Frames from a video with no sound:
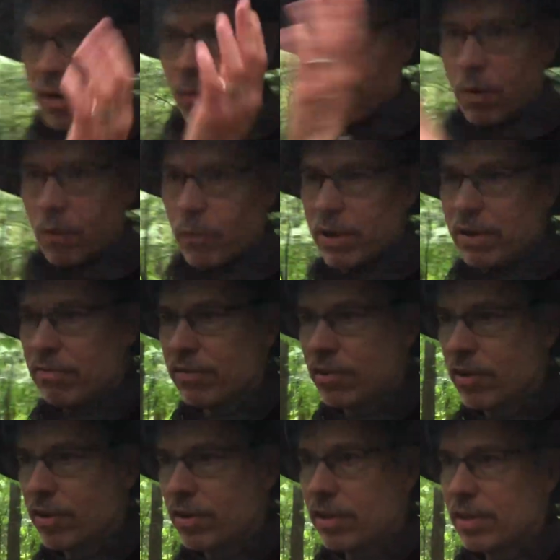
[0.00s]
what we've
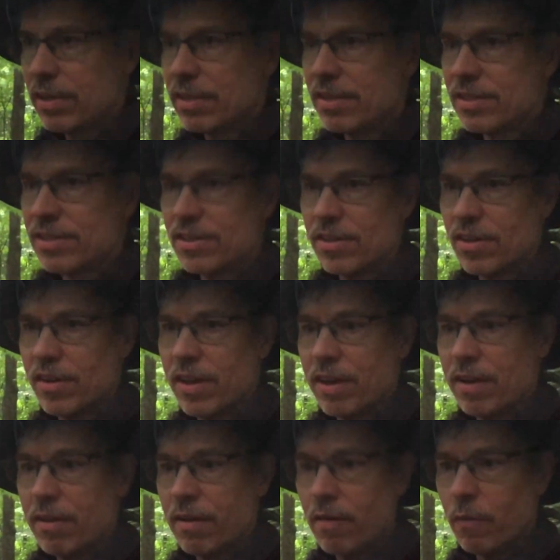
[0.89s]
learned
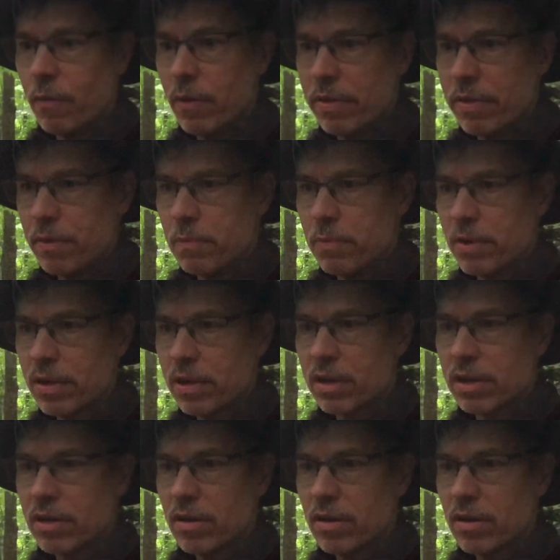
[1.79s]
started with a book